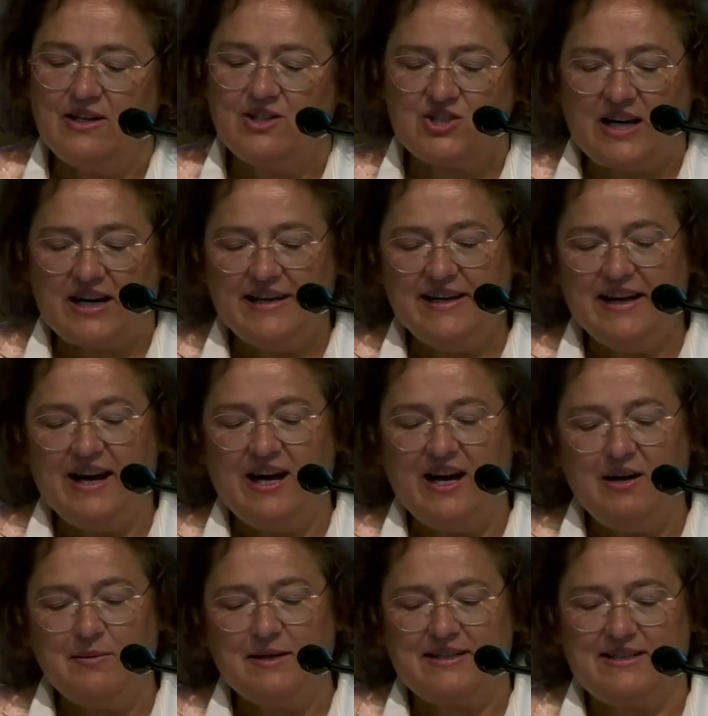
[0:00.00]
Stein,
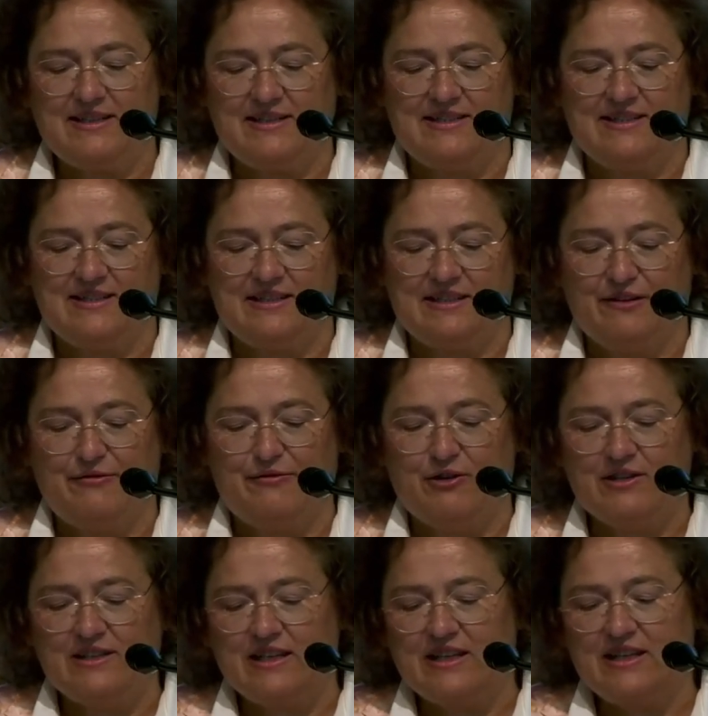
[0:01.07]
however, always
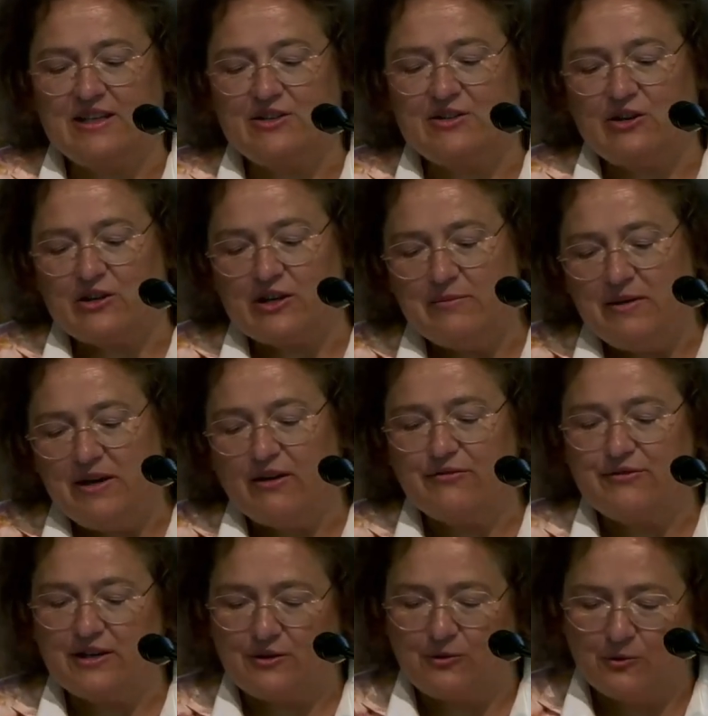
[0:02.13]
developed her lectures
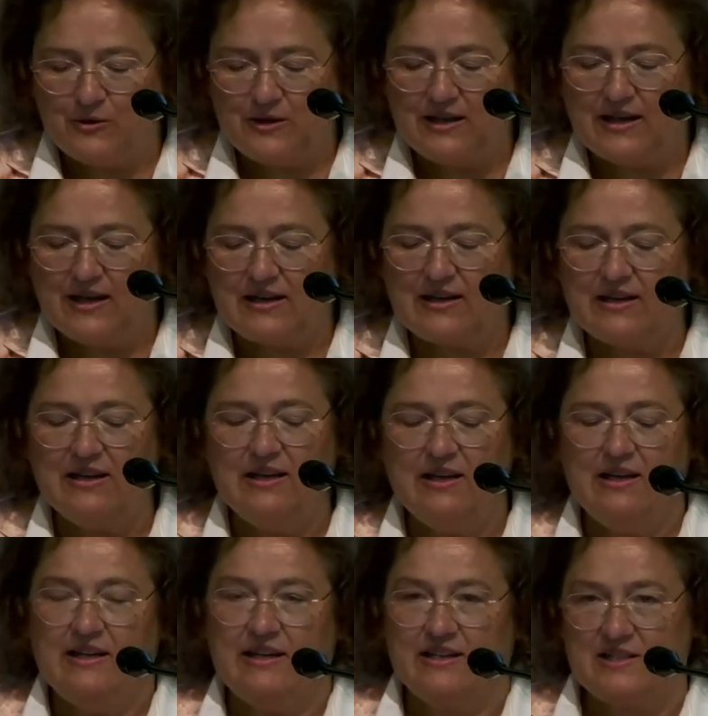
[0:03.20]
based on her knowledge of
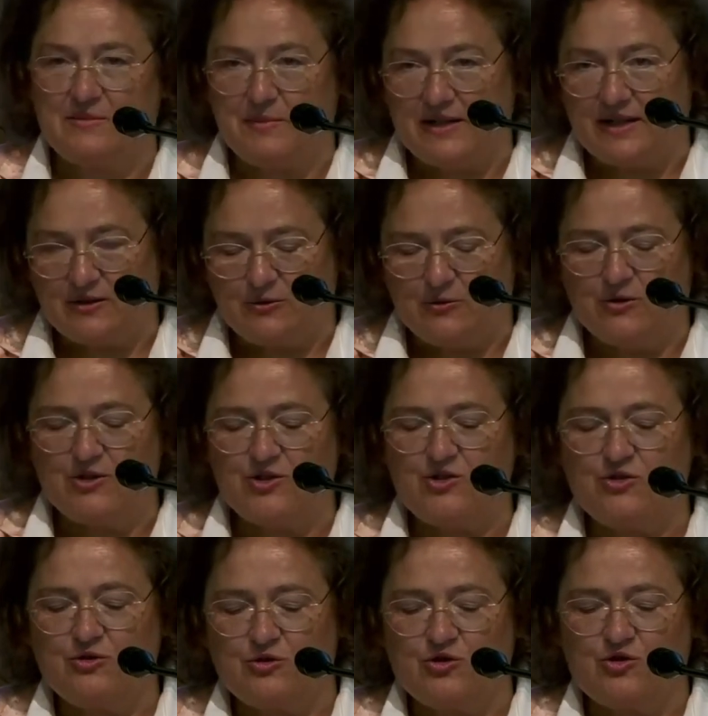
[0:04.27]
phenomenological
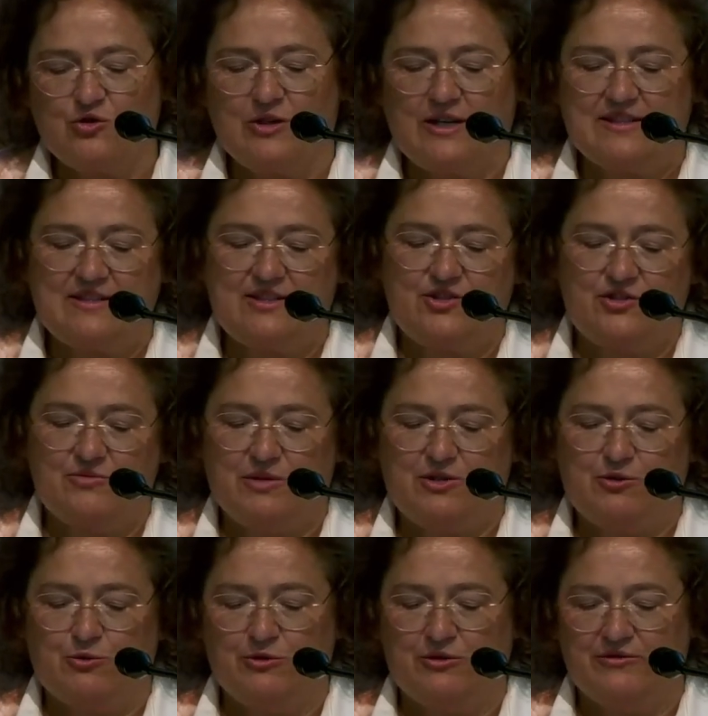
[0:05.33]
scholastic
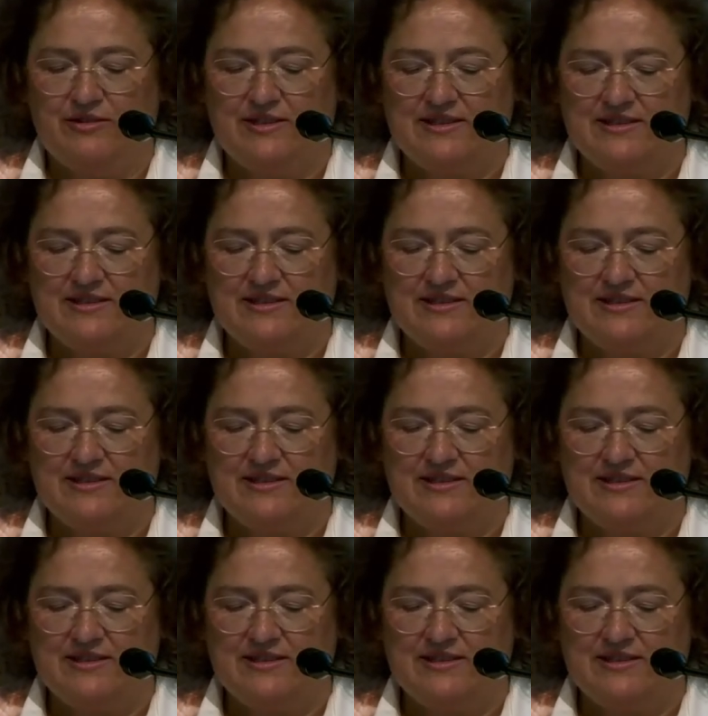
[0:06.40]
methods.